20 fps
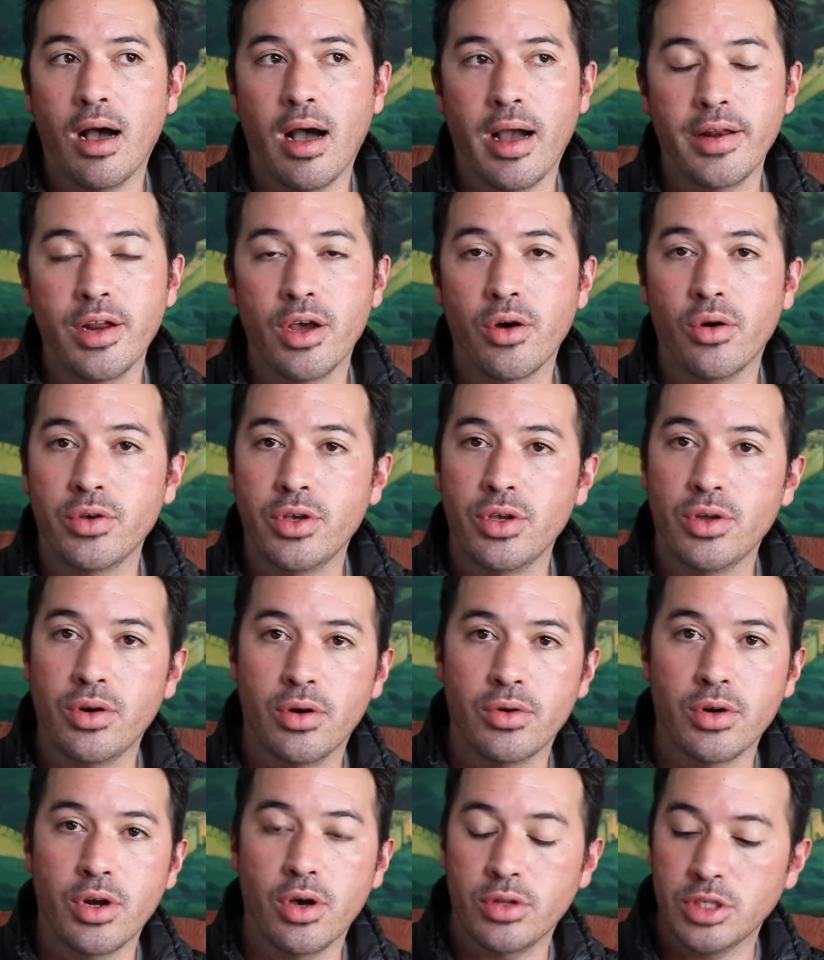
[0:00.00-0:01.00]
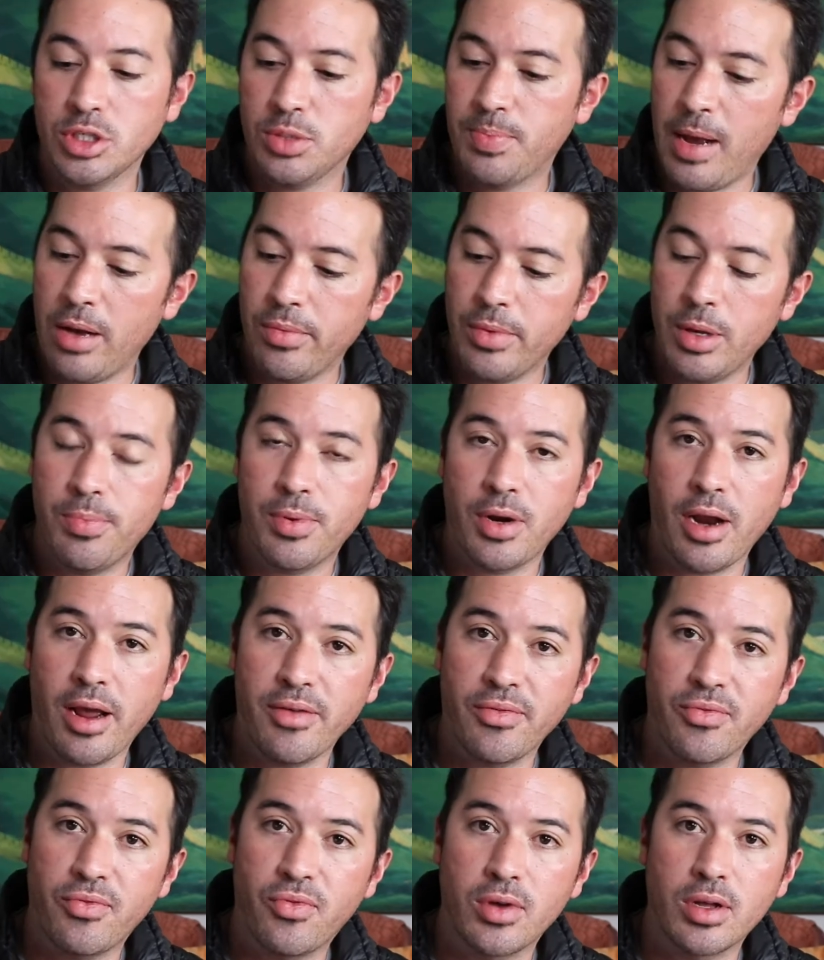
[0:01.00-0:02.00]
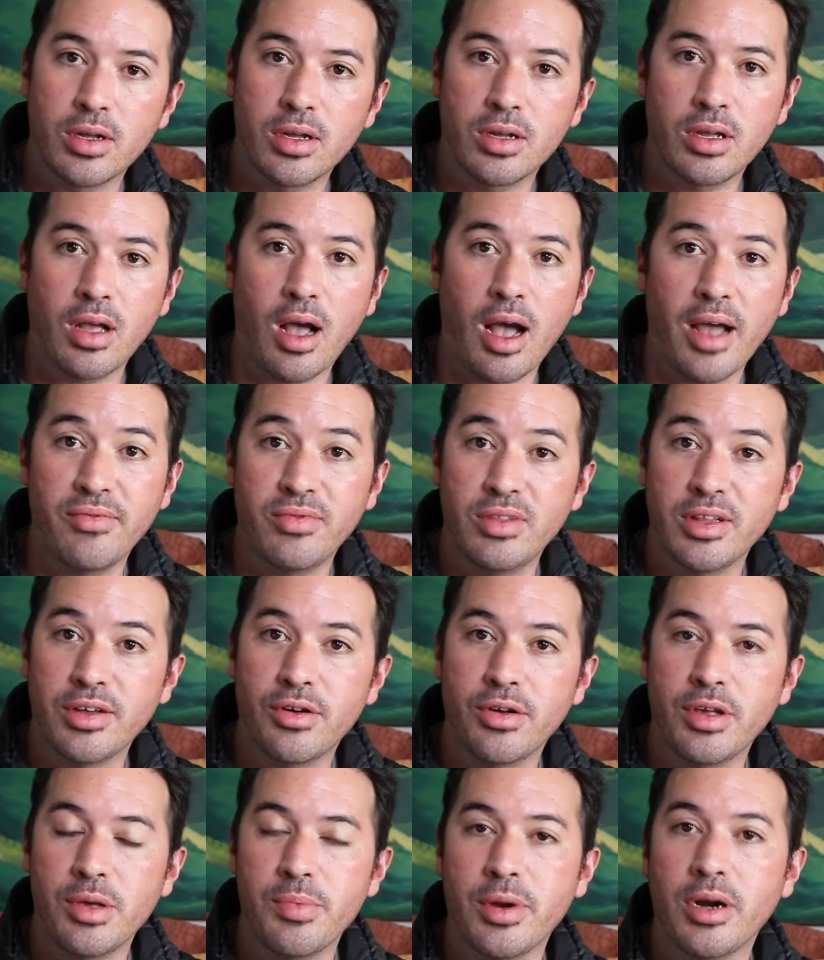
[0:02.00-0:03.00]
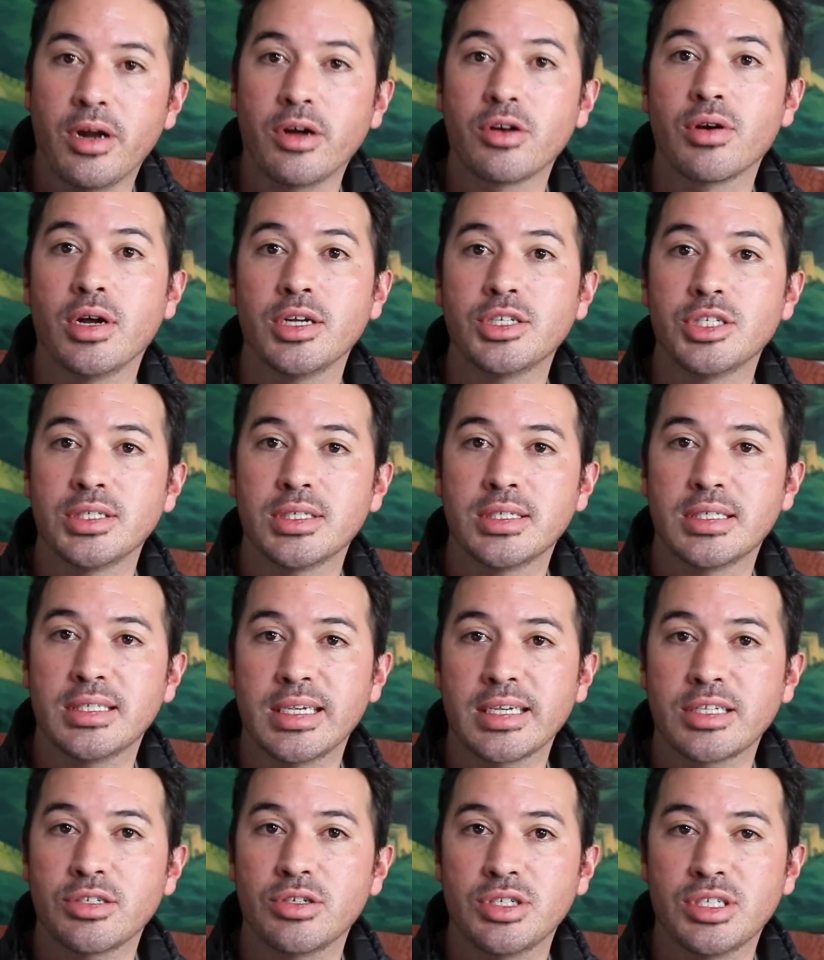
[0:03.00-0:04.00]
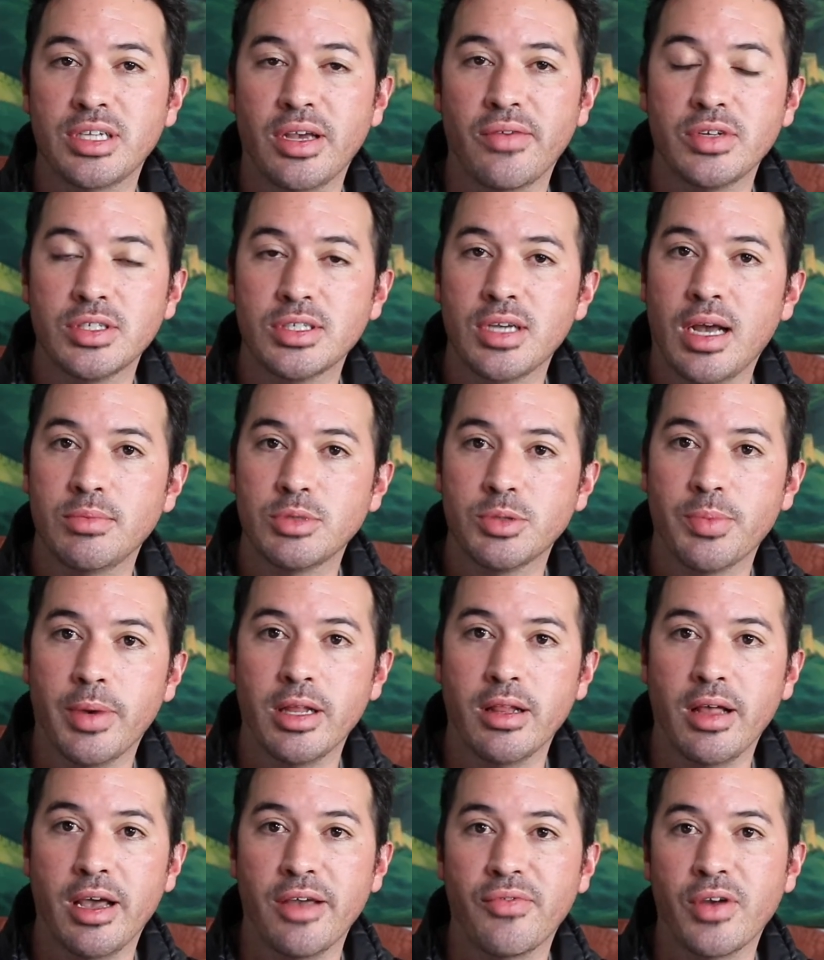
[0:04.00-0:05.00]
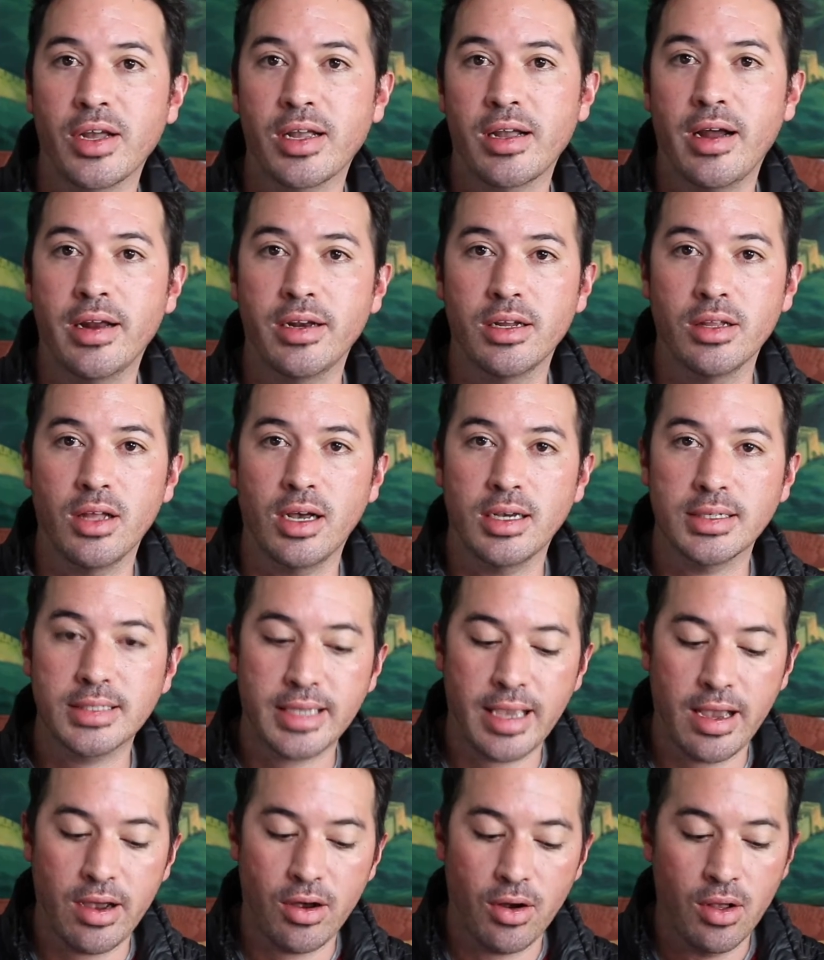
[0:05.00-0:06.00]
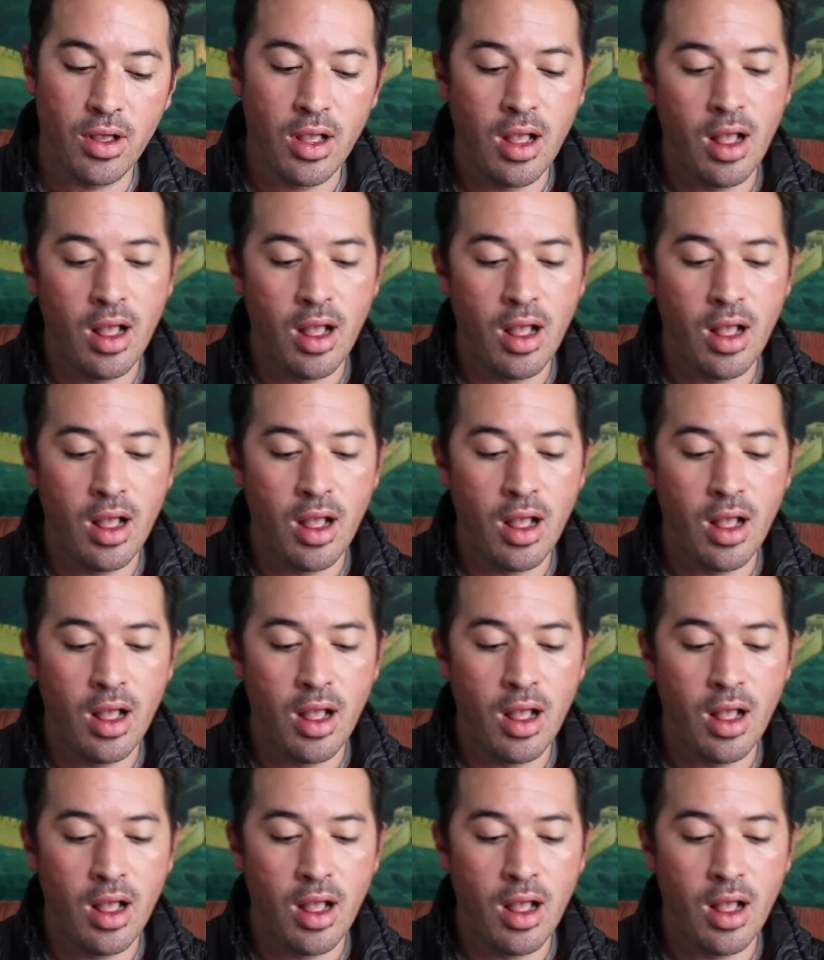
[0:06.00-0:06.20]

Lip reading: know you don't know this about me, but I've literally been on crutches 6 or 7 times in my life. I kind of lost count.